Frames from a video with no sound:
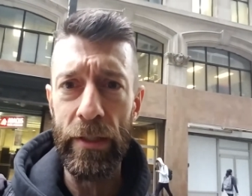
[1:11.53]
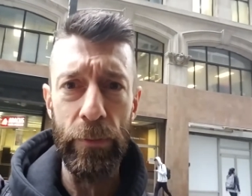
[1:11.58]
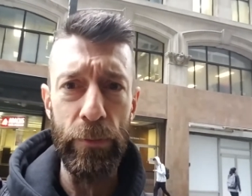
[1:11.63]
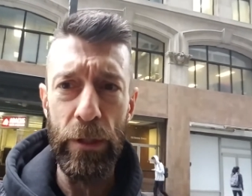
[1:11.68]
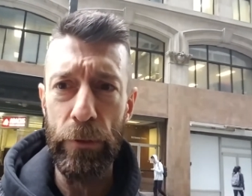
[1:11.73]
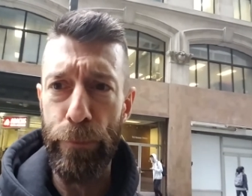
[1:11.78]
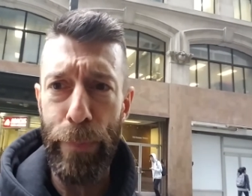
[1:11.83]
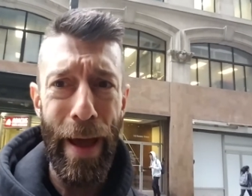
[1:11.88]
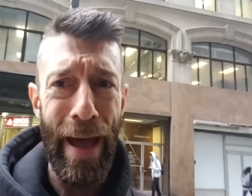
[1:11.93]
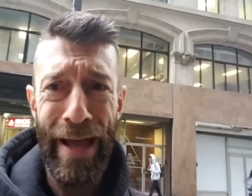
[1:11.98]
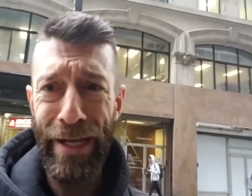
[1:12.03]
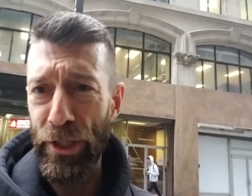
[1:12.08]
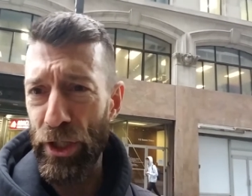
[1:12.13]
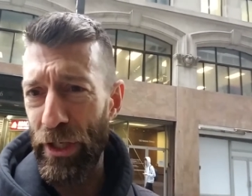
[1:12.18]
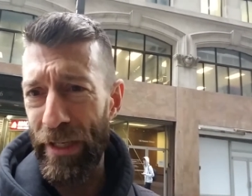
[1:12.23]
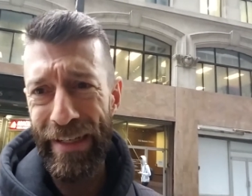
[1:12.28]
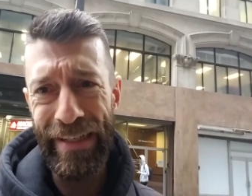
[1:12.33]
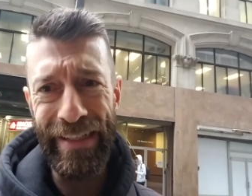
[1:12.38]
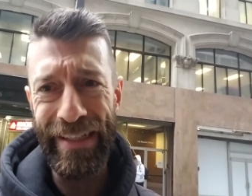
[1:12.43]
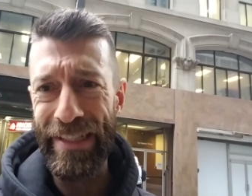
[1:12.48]
I'm just
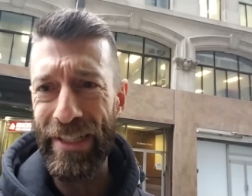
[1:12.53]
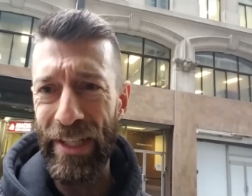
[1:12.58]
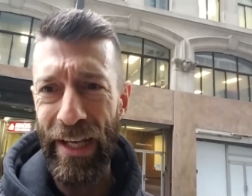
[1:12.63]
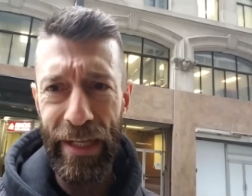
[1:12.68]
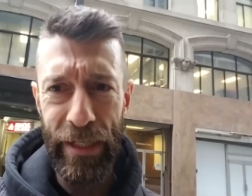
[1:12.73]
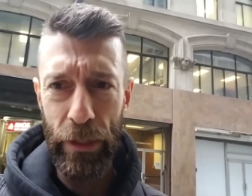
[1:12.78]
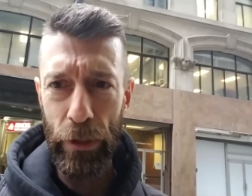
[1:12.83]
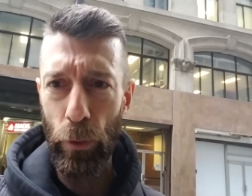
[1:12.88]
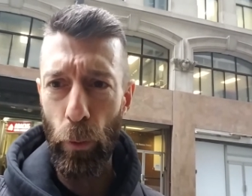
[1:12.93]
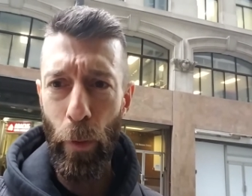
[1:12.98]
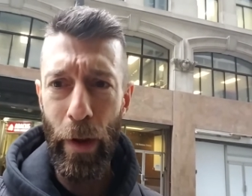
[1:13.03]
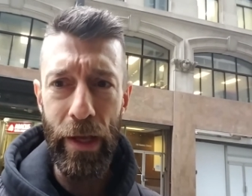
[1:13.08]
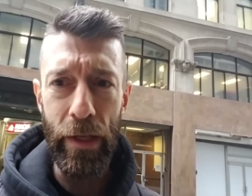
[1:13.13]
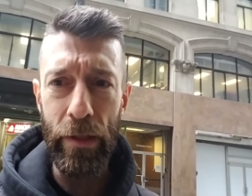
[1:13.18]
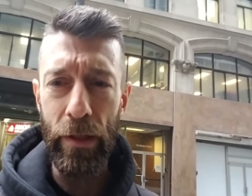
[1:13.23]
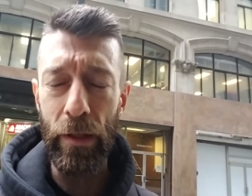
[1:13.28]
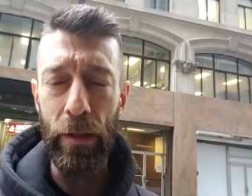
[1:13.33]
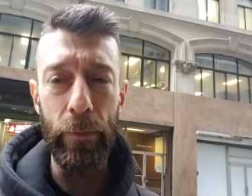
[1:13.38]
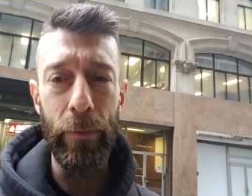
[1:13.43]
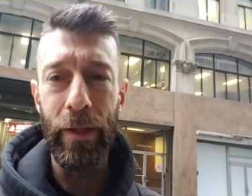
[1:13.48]
passionate and excited to wake
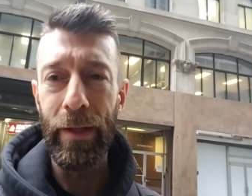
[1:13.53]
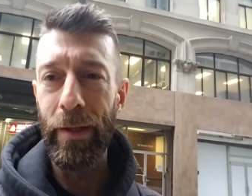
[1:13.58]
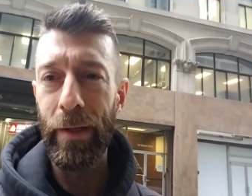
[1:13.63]
up.